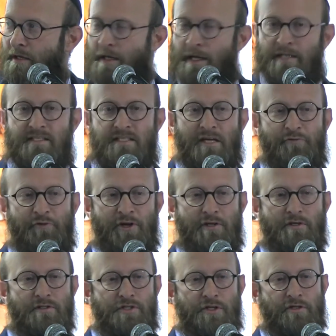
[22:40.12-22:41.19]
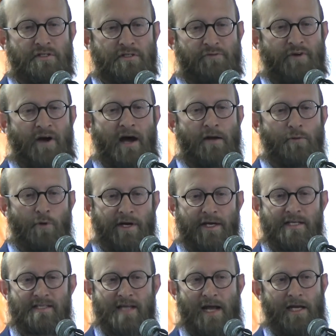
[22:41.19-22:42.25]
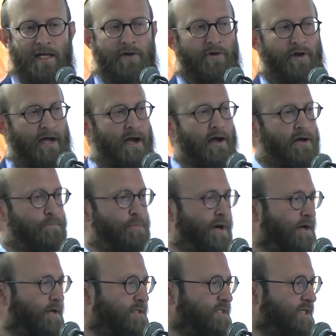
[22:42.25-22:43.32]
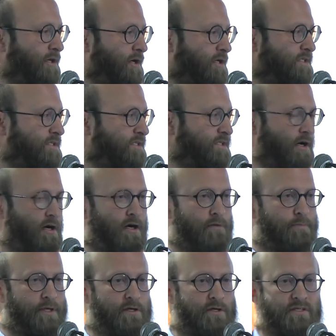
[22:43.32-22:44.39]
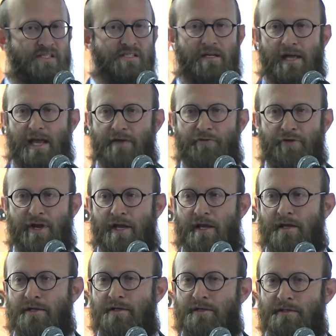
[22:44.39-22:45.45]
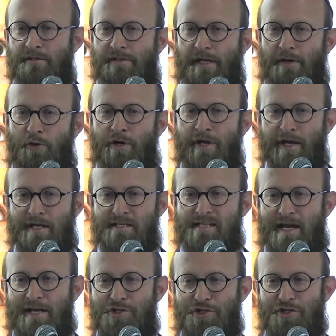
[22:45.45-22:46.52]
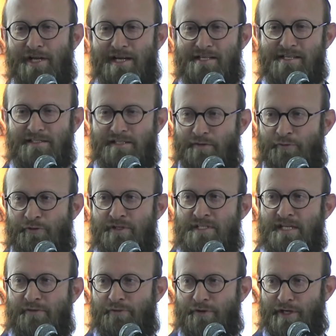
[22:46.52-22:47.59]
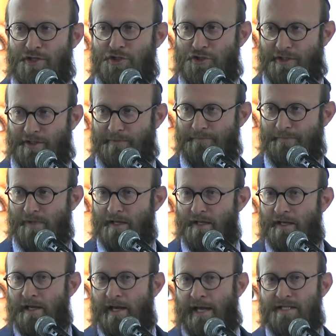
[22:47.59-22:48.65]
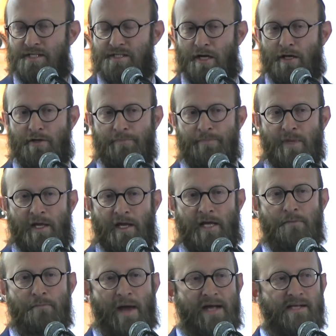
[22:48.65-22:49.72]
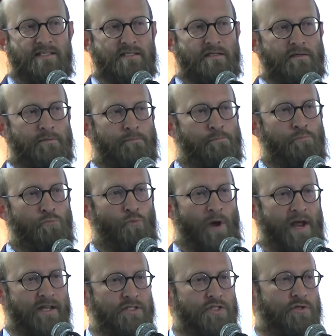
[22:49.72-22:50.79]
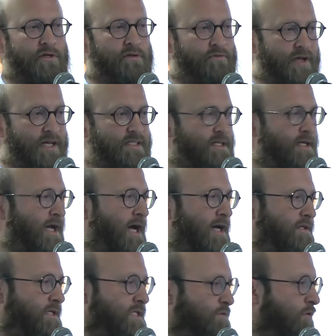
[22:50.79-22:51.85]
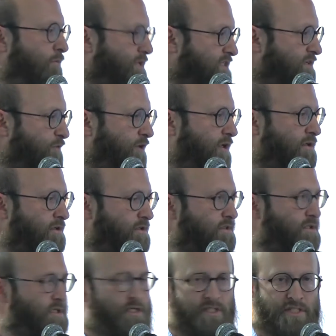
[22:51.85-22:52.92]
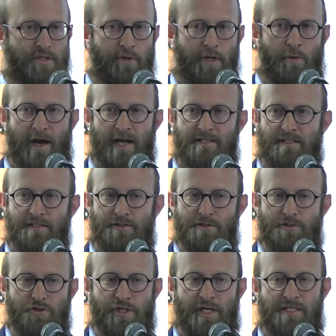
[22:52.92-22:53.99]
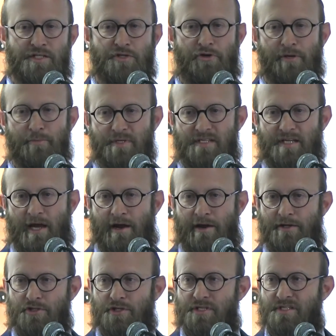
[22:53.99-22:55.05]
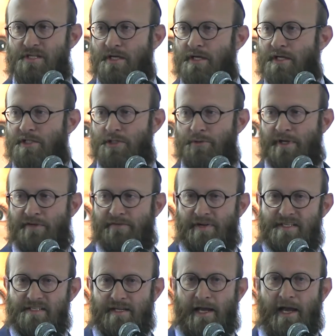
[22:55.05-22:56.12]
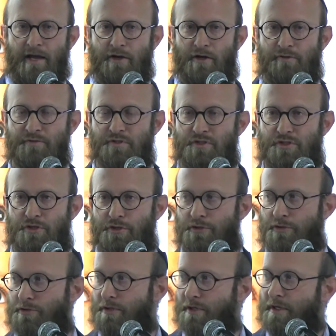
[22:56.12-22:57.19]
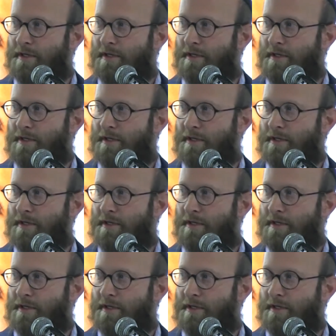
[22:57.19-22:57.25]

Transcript: It's difficult to define what exactly recurrent pregnancy losses are because every organization has a different definition. And so it makes when to investigate these women difficult. Do we wait until she has 3 miscarriages? Do we investigate after 2?